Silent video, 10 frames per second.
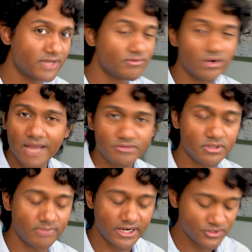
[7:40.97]
If you're absolutely
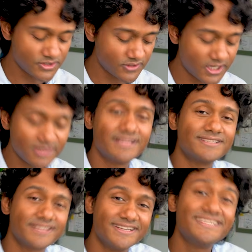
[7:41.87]
brand new to drawing, it's
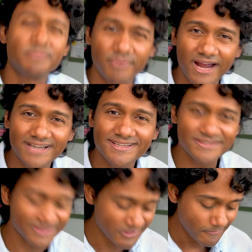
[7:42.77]
going to take some practice.